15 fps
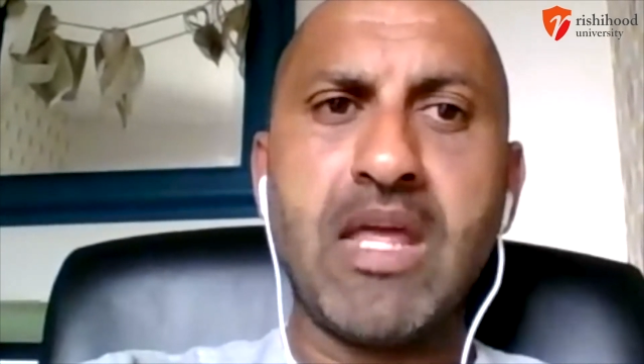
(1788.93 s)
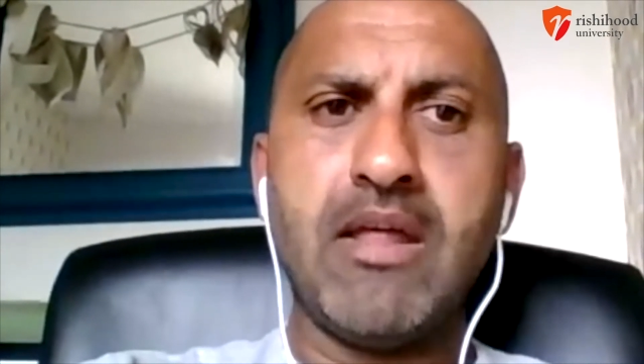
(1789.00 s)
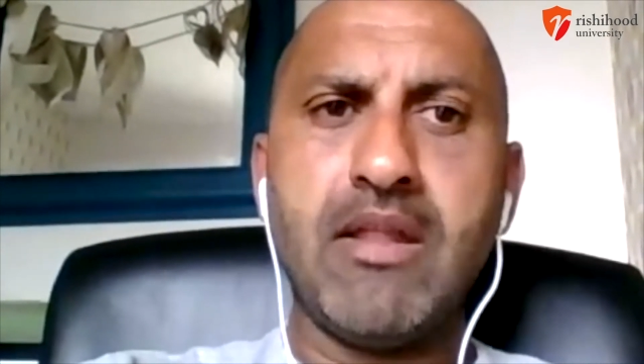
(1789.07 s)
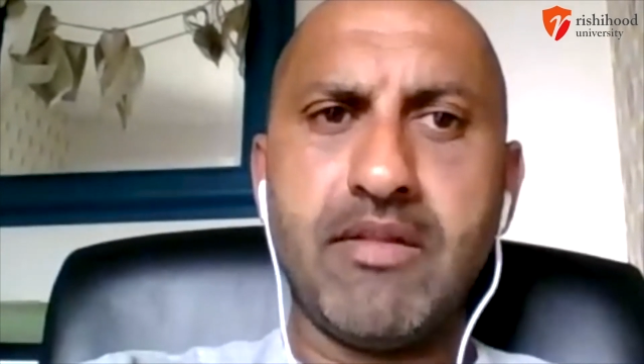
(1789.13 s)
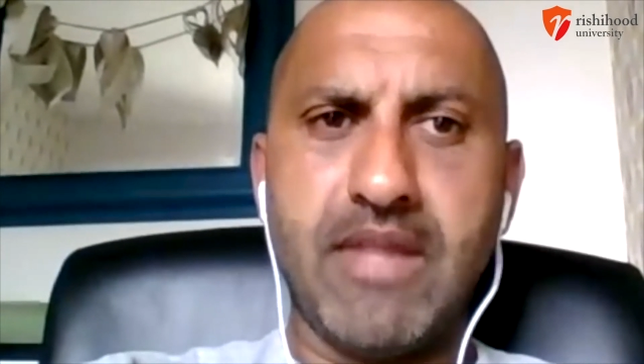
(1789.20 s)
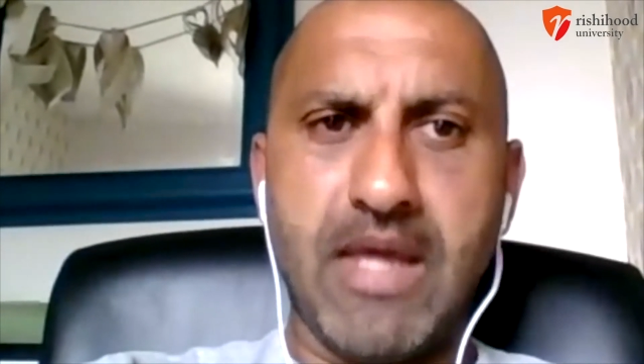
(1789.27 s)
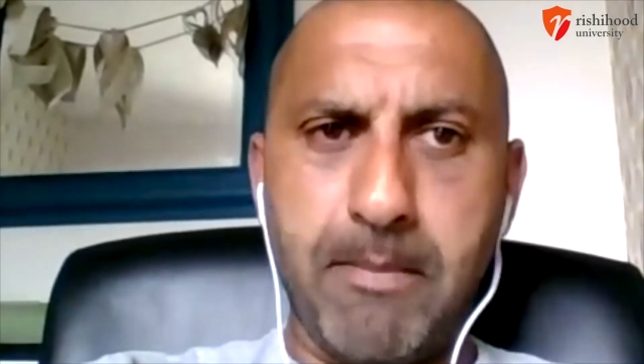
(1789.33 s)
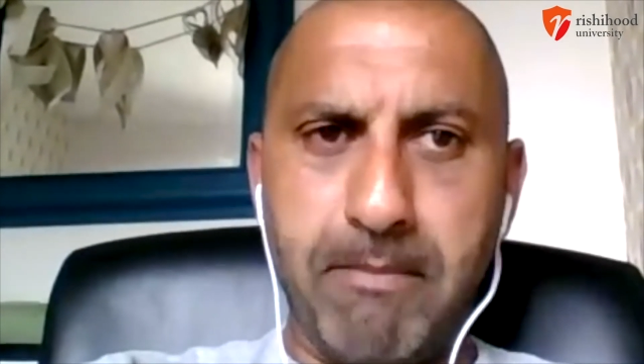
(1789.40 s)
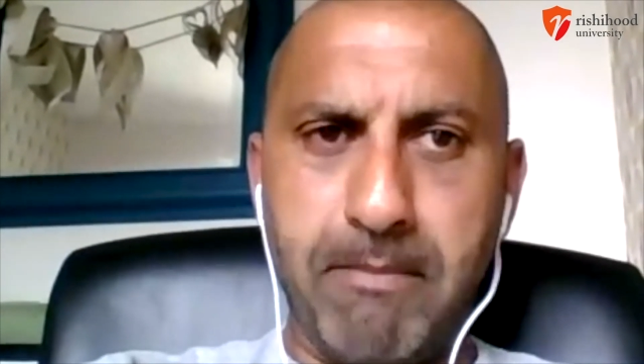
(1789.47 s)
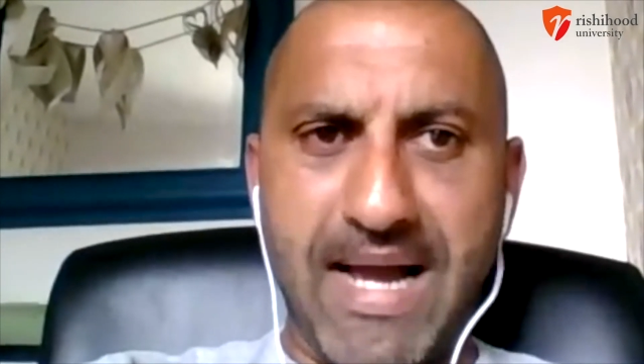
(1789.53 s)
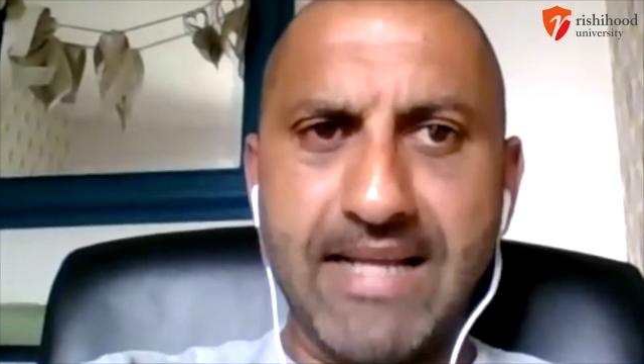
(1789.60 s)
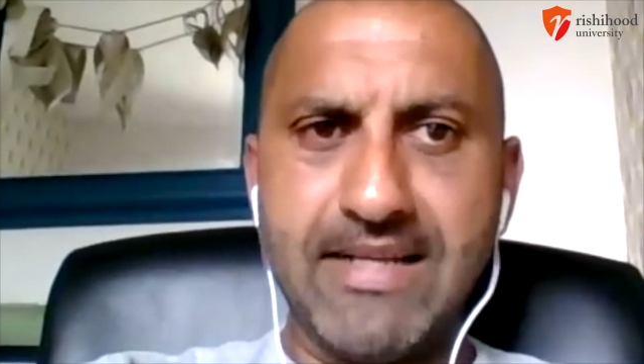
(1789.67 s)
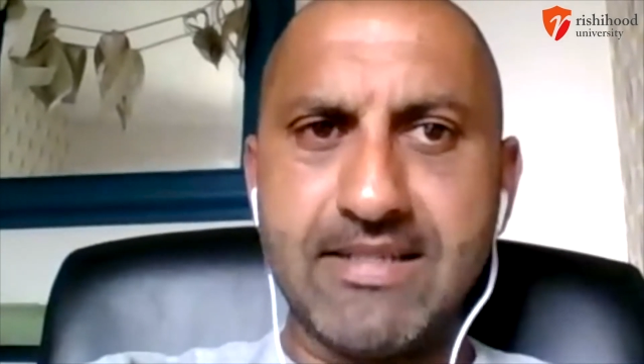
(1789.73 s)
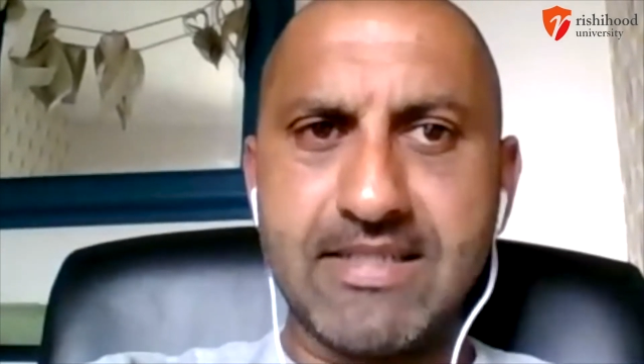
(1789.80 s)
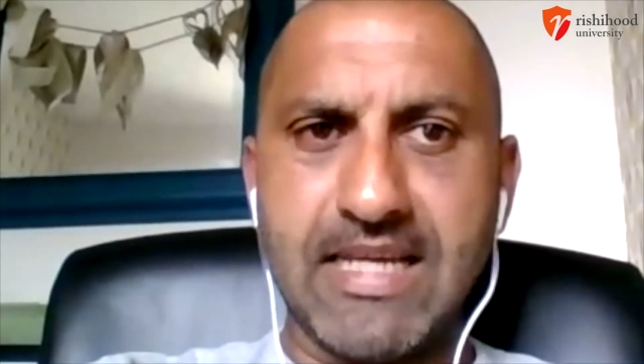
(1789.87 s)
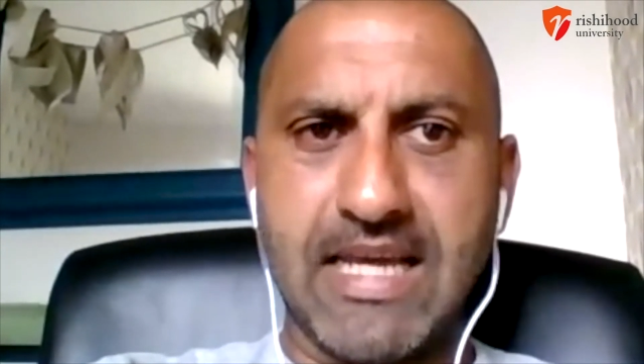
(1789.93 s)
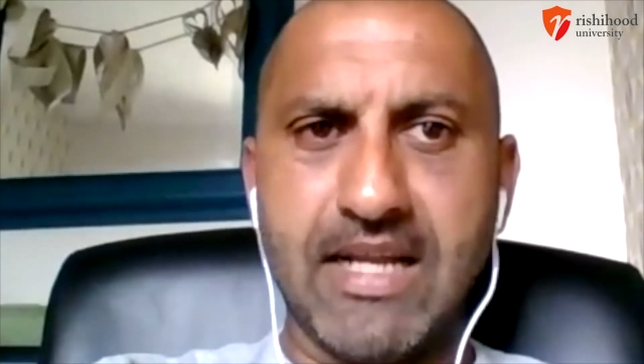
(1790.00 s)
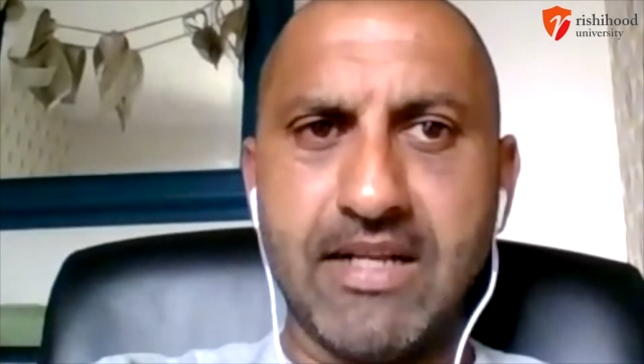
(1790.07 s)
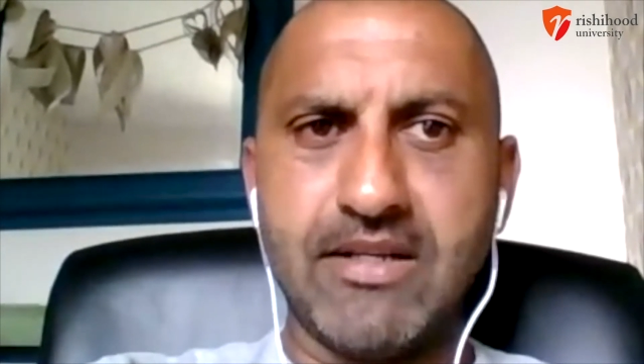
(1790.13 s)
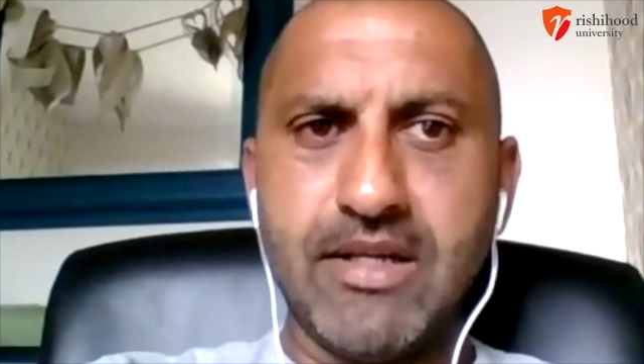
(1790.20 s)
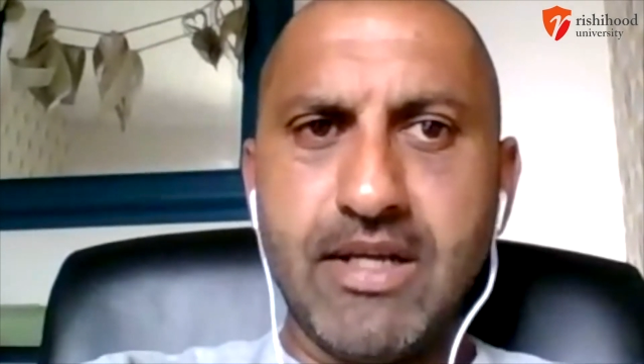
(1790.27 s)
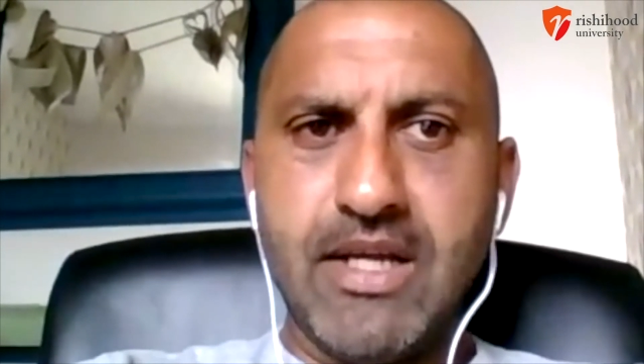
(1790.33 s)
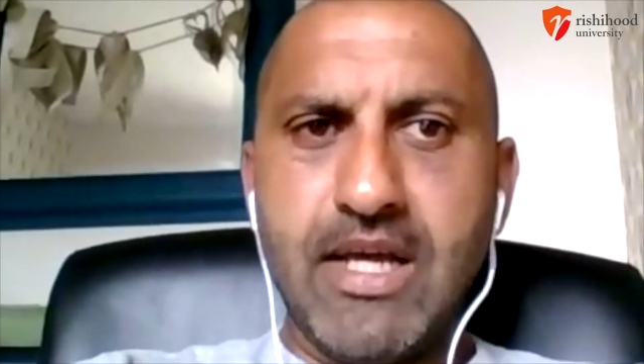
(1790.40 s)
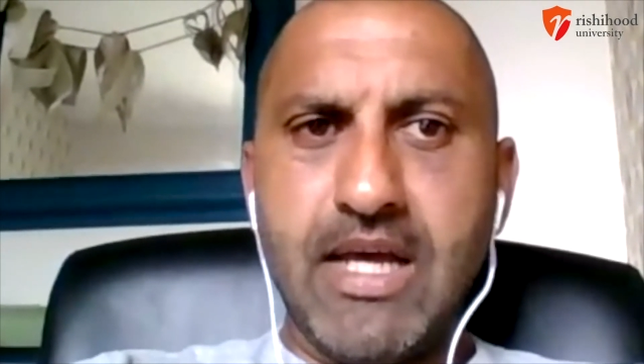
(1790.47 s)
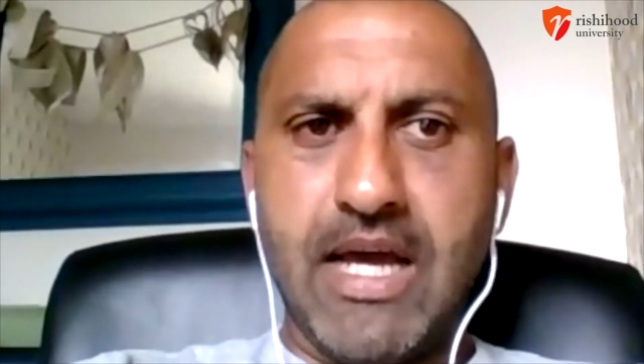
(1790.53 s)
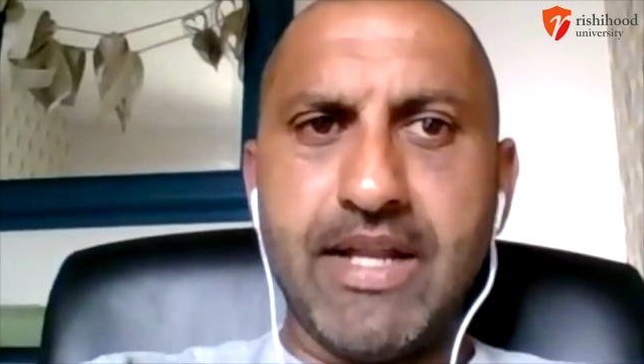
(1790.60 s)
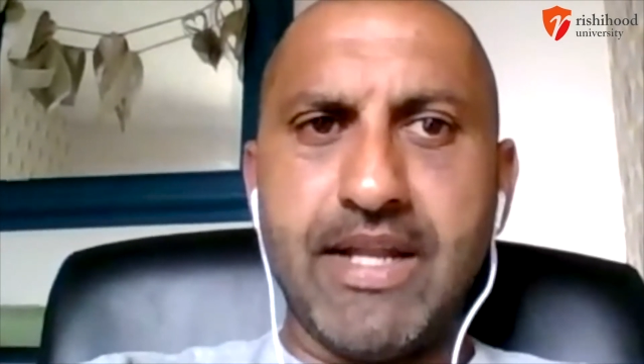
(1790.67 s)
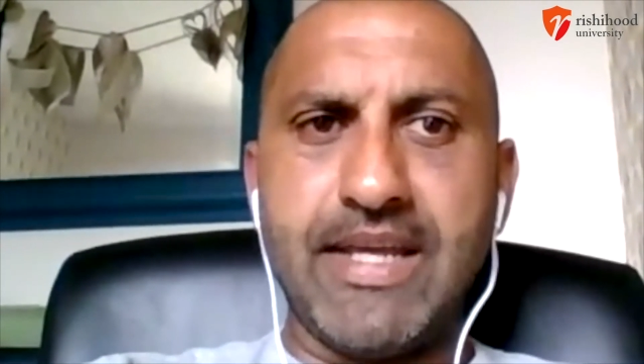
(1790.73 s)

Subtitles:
their mindset, and